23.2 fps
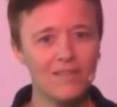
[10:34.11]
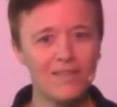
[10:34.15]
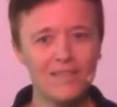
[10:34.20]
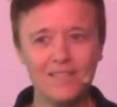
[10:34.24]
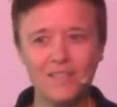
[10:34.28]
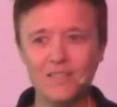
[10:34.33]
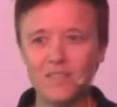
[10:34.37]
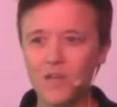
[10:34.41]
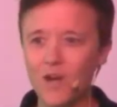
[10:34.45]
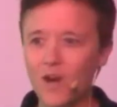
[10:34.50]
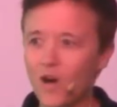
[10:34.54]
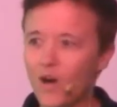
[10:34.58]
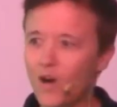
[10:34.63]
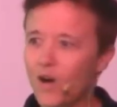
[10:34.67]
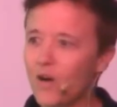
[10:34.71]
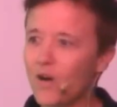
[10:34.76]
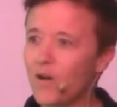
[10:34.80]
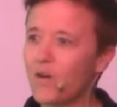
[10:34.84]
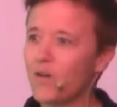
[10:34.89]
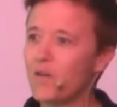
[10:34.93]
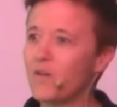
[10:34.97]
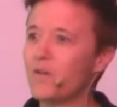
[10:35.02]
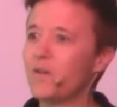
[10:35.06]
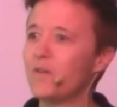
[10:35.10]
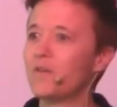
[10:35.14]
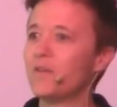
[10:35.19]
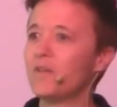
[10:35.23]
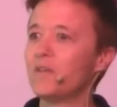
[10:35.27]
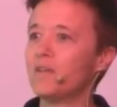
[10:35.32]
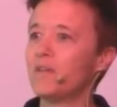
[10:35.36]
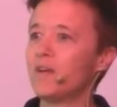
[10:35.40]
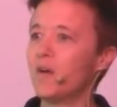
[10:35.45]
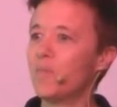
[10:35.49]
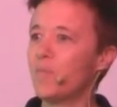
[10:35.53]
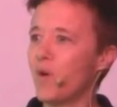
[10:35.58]
This is all
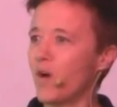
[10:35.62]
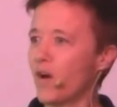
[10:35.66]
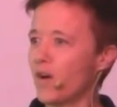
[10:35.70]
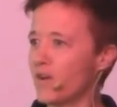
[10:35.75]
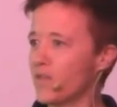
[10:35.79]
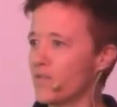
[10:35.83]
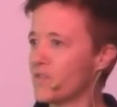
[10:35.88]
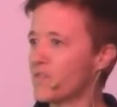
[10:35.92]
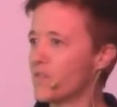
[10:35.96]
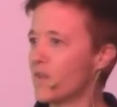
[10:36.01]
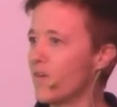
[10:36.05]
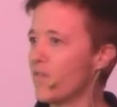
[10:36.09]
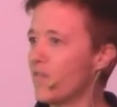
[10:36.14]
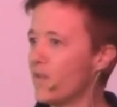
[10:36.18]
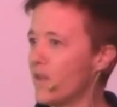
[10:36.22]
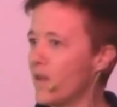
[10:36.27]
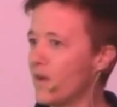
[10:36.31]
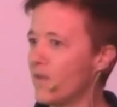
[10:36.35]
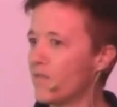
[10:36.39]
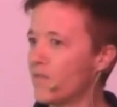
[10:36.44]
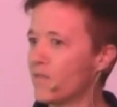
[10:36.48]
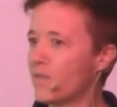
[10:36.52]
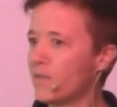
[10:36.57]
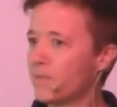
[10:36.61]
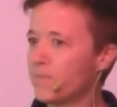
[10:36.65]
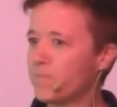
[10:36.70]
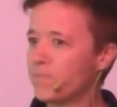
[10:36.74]
a part of self love.